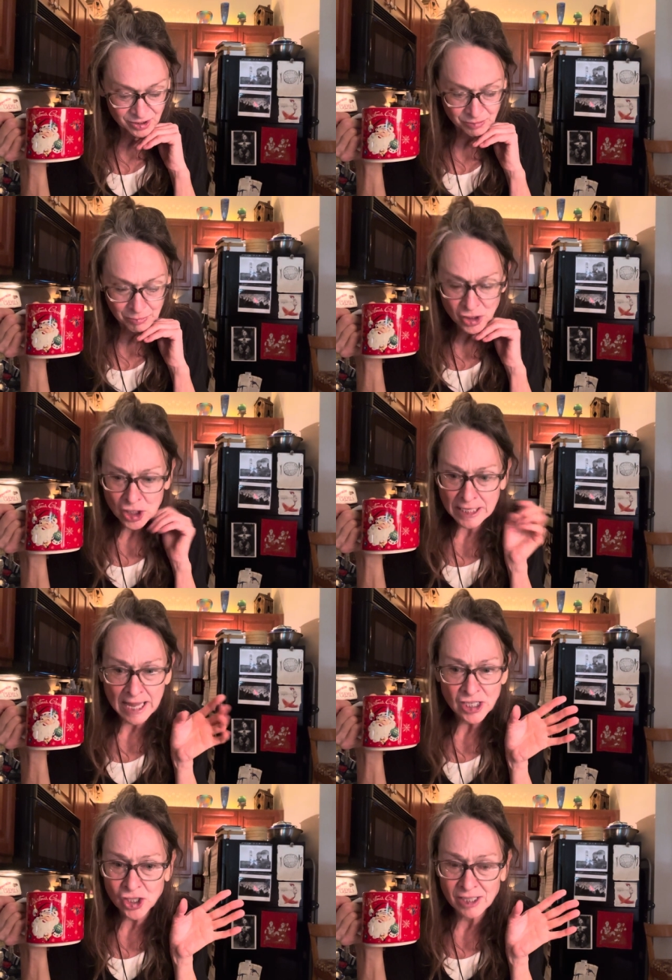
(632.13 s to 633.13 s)

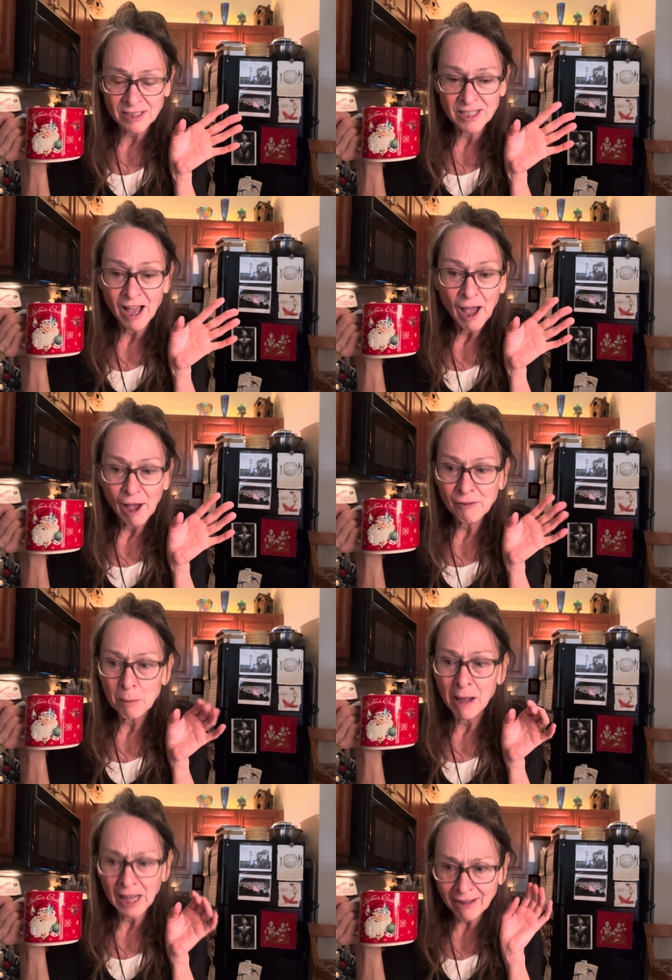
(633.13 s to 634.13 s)
machinations of a
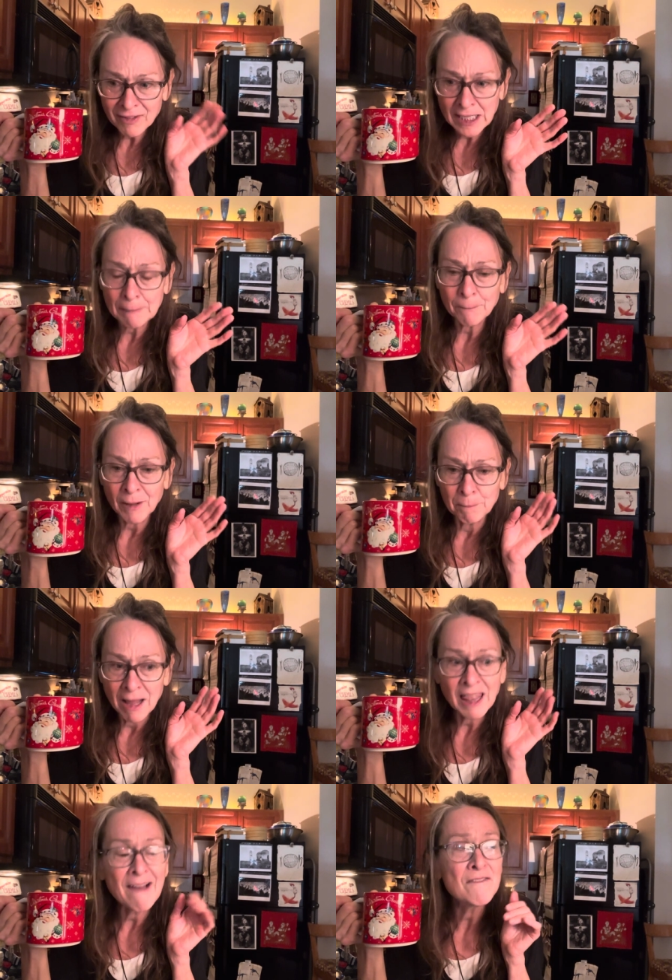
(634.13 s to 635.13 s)
malevolent, a
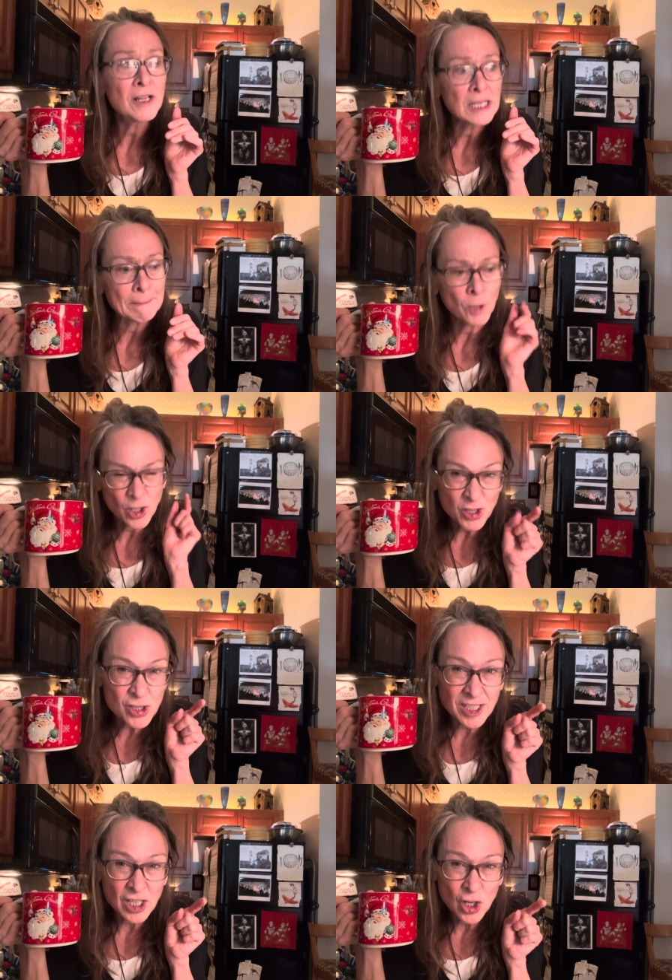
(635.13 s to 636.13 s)
malevolent
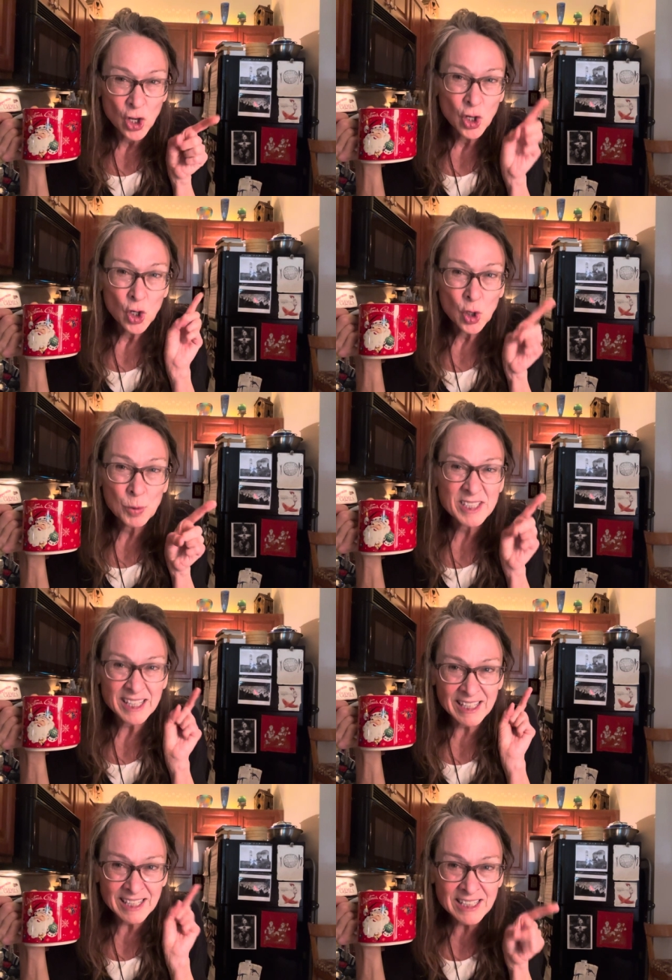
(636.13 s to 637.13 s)
person who is
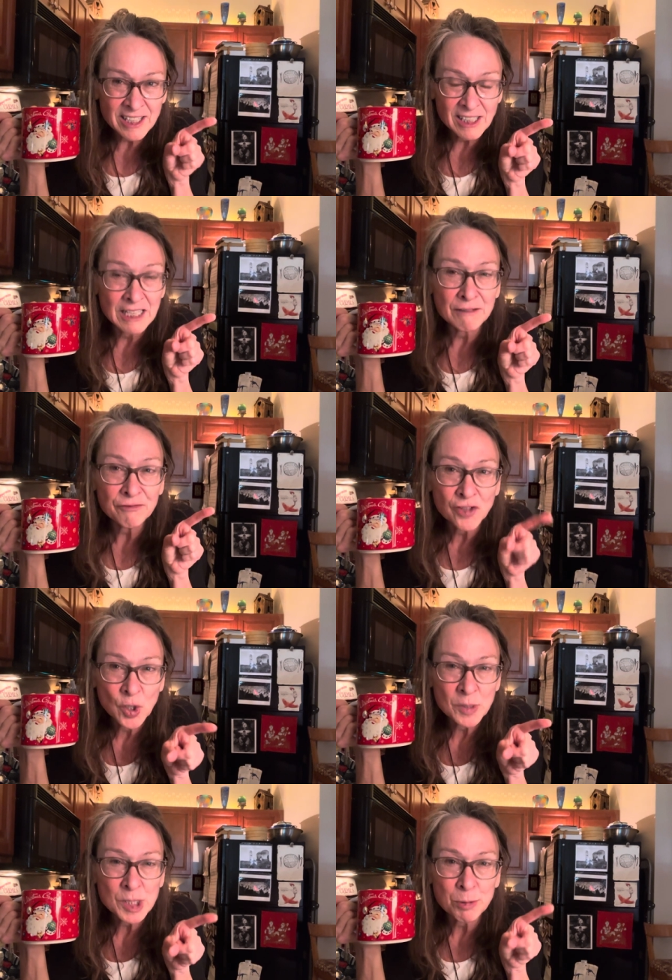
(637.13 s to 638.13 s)
easily
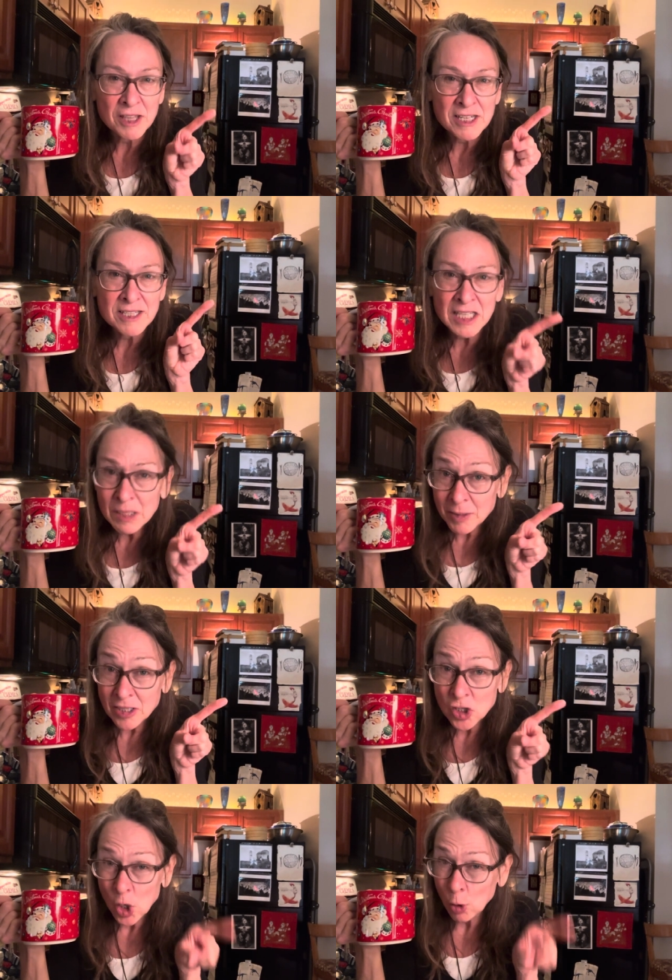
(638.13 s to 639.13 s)
influenced by the
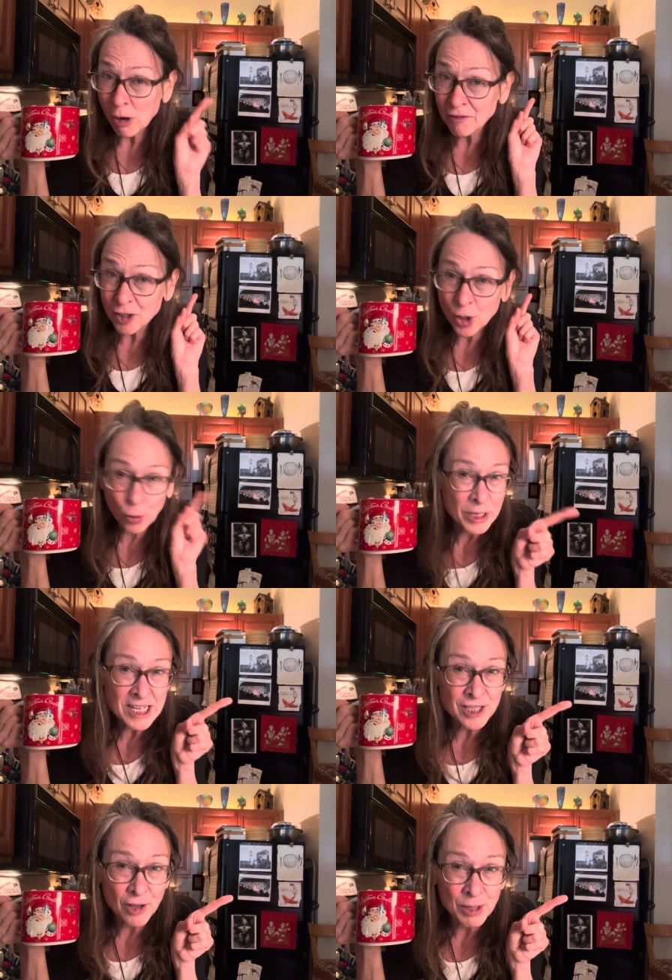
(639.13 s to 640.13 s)
demons who have
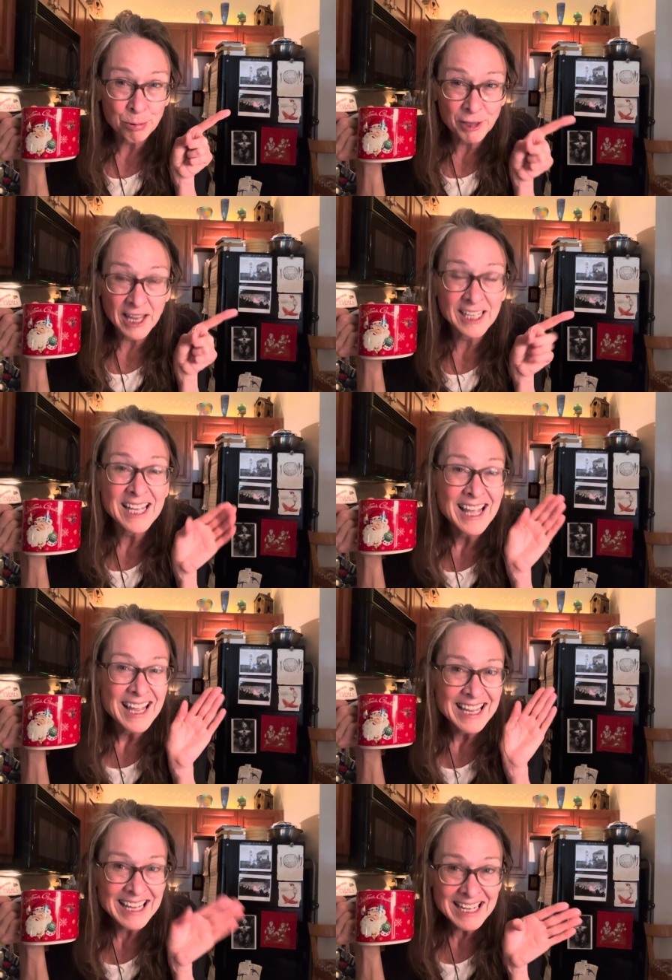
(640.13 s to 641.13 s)
increased on the planet
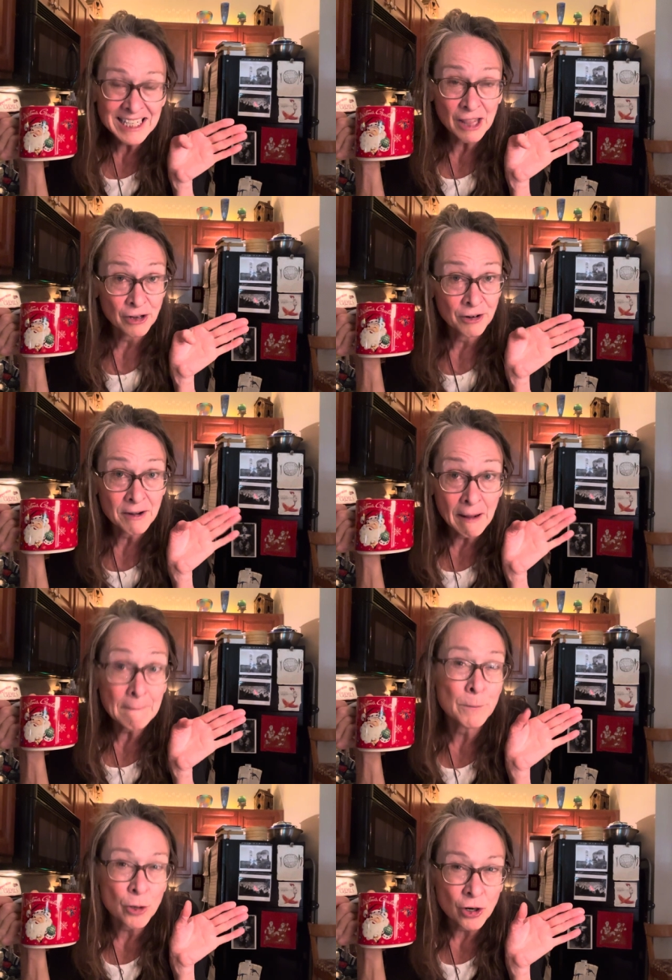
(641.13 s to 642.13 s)
in their
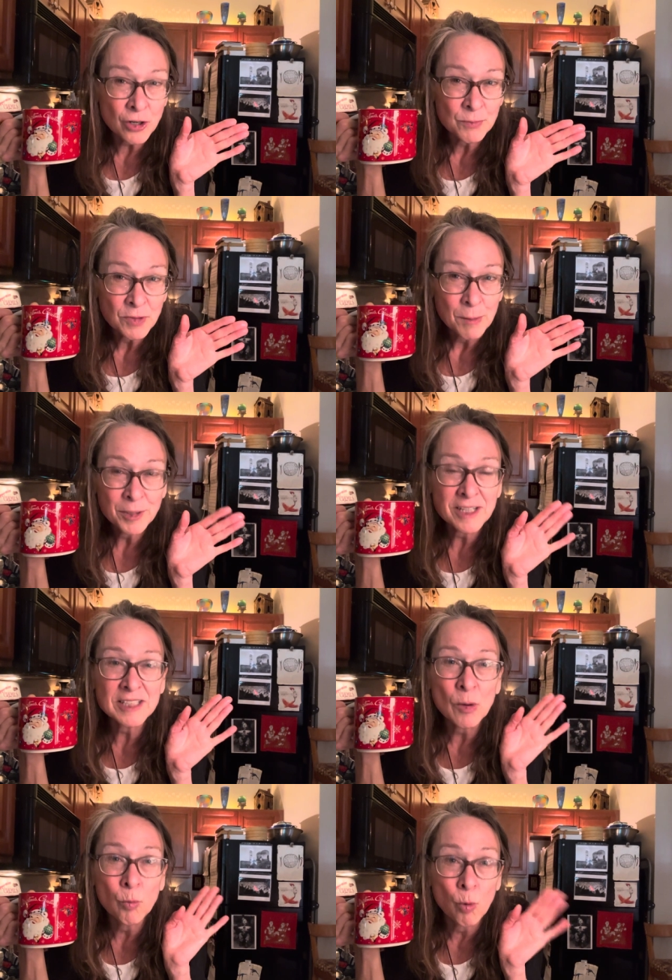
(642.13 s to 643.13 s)
number because
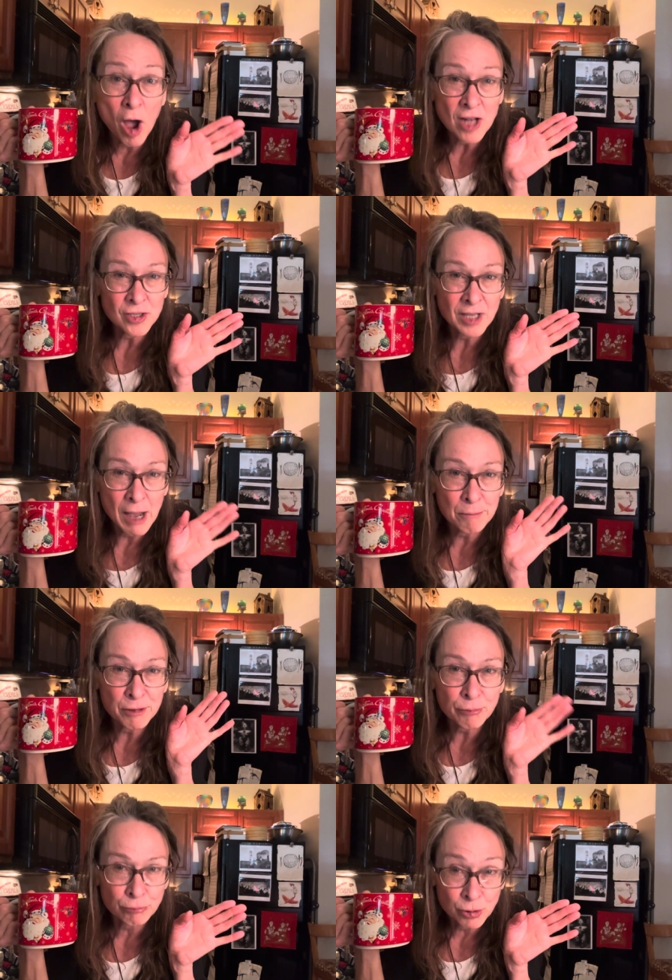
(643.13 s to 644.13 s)
they want to come
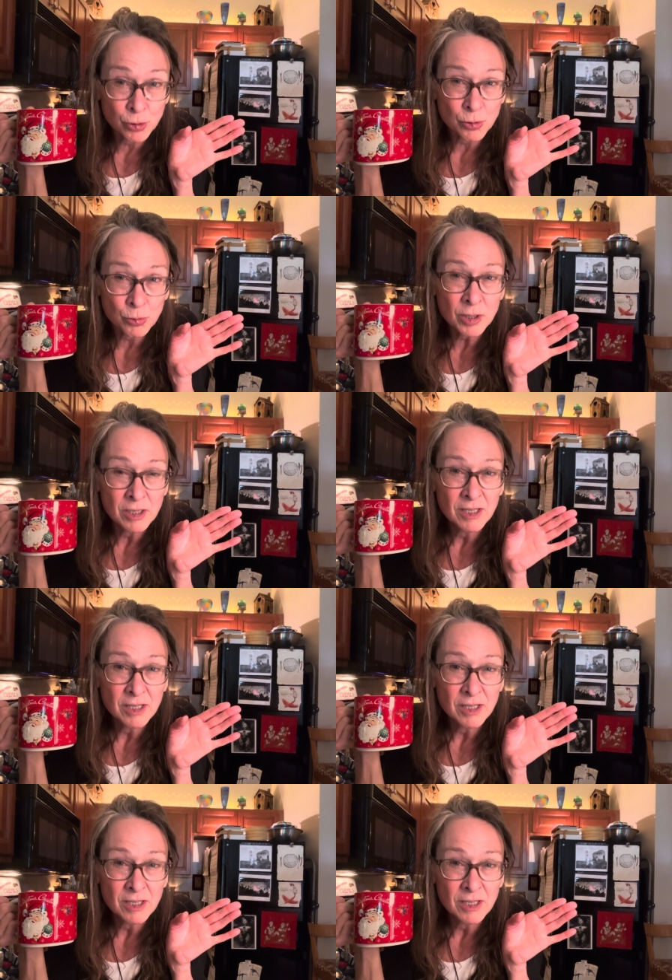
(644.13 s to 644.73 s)
through